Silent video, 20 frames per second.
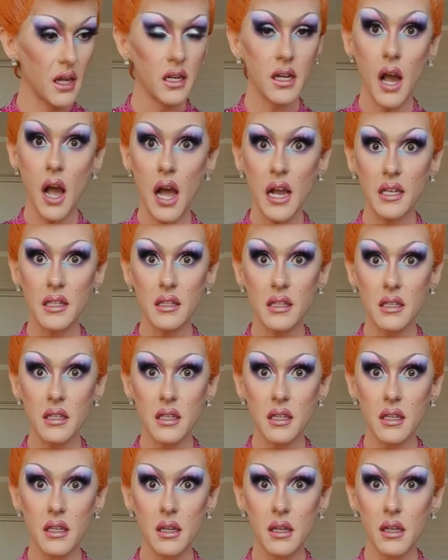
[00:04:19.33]
Guys,
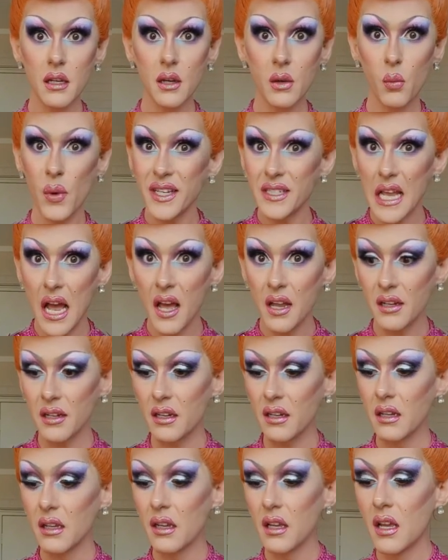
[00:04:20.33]
we're done.
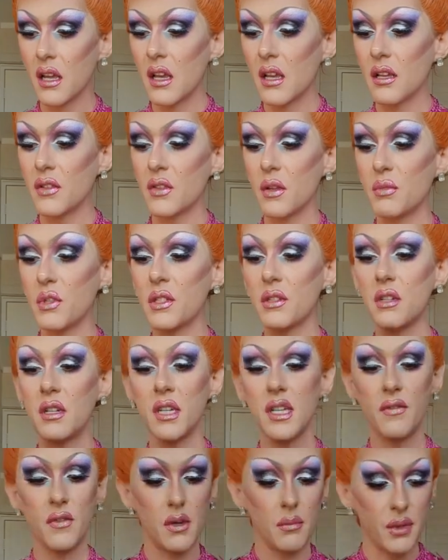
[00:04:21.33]
So I'm just going
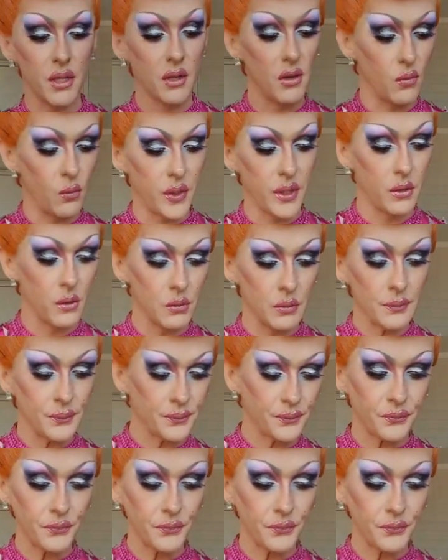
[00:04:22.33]
to give it a bigger wiggle.